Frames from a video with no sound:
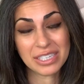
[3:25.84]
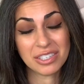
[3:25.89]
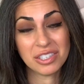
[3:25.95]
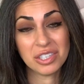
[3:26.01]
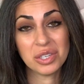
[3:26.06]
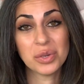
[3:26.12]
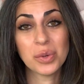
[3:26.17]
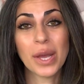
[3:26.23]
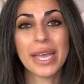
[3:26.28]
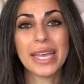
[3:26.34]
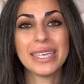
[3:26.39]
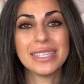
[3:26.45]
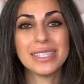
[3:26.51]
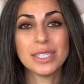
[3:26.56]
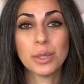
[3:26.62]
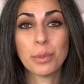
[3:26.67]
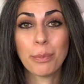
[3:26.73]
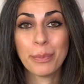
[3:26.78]
to do
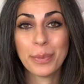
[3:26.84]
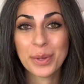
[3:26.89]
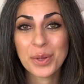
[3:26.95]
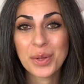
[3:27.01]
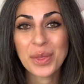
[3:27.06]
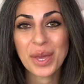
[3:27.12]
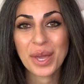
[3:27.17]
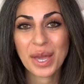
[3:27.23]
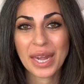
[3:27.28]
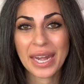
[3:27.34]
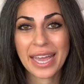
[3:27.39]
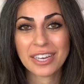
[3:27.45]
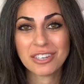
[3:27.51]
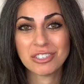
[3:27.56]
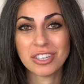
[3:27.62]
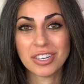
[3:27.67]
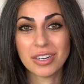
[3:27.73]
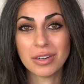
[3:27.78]
is to build a
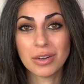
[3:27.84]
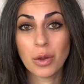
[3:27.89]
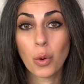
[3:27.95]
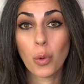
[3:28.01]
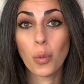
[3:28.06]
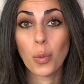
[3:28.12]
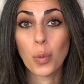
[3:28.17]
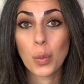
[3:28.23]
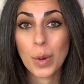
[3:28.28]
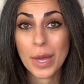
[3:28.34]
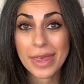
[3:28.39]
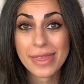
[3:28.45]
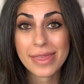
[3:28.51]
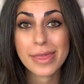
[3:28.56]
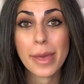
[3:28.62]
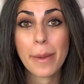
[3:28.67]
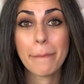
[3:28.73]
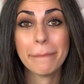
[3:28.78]
connection with
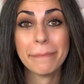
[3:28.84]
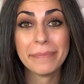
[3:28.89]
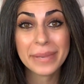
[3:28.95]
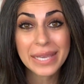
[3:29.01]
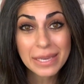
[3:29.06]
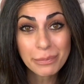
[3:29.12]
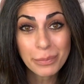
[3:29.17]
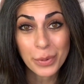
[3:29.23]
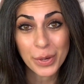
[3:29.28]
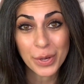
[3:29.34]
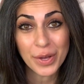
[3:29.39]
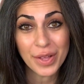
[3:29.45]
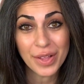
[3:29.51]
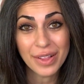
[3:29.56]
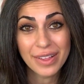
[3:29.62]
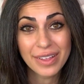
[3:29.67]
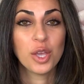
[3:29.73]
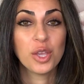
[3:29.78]

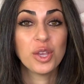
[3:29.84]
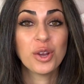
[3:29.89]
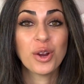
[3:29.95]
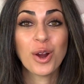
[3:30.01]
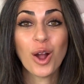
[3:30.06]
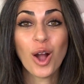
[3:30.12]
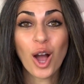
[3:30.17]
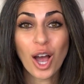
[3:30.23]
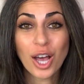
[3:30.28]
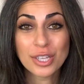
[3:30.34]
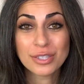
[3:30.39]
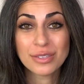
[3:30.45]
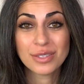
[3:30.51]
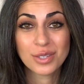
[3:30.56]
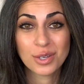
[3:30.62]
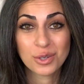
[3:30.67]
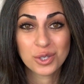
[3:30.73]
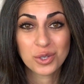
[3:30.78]
people. You're on
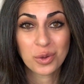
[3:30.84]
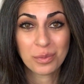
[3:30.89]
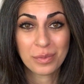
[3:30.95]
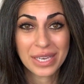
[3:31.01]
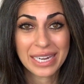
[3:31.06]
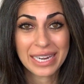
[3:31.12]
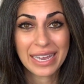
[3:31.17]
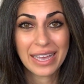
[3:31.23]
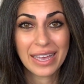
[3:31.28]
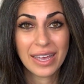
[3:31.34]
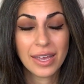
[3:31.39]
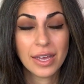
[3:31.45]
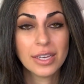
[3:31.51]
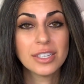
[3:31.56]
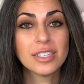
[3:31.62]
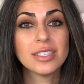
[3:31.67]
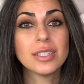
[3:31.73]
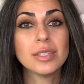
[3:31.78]
social media
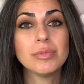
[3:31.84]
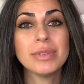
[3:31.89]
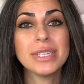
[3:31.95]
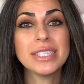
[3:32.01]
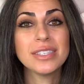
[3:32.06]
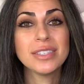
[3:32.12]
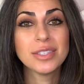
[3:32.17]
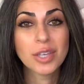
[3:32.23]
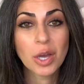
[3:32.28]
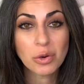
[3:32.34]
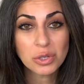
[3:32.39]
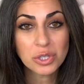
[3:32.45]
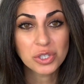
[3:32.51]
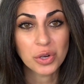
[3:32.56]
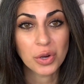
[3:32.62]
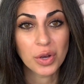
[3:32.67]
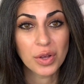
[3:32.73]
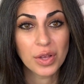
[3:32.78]
to be
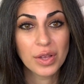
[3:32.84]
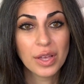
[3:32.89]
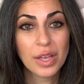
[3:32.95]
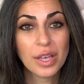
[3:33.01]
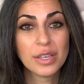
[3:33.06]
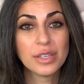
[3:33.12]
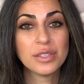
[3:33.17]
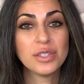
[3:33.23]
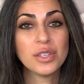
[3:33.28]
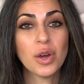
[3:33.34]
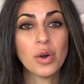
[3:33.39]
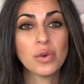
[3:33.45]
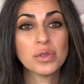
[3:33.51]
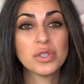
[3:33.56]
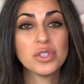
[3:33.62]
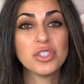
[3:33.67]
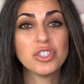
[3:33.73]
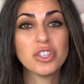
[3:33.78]
social. So
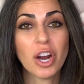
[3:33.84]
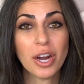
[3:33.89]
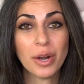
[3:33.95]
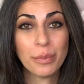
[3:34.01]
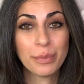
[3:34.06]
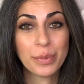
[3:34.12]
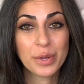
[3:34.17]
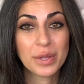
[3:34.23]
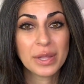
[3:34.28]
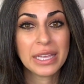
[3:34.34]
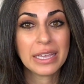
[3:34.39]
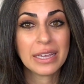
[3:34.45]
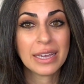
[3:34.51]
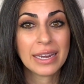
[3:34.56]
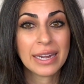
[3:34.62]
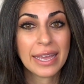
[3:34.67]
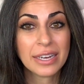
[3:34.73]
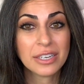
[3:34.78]
start building
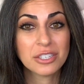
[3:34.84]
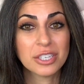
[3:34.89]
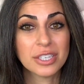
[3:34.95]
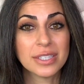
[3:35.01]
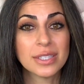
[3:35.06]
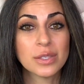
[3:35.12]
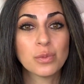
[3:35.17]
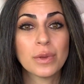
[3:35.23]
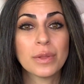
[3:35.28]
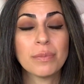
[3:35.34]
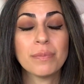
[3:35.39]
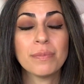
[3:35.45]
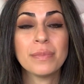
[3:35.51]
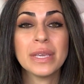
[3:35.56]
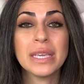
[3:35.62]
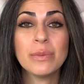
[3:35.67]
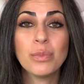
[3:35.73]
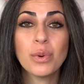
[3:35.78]
connections with
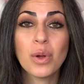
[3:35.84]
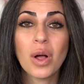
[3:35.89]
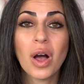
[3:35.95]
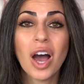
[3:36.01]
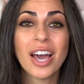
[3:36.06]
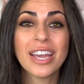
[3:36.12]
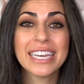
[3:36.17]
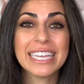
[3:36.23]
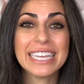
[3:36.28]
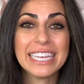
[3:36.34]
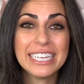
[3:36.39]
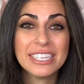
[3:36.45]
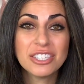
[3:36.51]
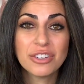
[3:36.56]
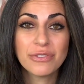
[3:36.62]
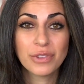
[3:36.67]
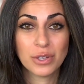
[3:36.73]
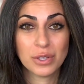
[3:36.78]
people on
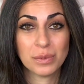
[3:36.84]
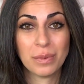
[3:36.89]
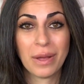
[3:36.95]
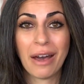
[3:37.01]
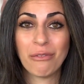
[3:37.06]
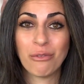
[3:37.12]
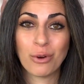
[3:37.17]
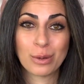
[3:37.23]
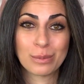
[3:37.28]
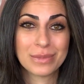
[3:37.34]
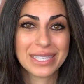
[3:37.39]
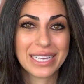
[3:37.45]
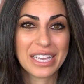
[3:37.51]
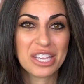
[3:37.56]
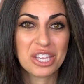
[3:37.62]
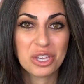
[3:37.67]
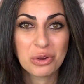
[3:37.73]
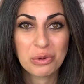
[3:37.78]
each of those platforms
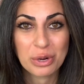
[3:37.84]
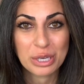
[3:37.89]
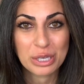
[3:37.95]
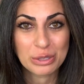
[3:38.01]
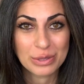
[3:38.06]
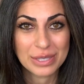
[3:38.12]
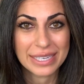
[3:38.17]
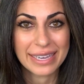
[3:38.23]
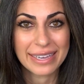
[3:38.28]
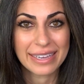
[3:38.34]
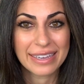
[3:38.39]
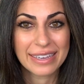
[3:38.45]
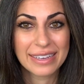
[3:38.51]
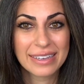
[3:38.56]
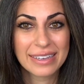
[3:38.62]
that you are using.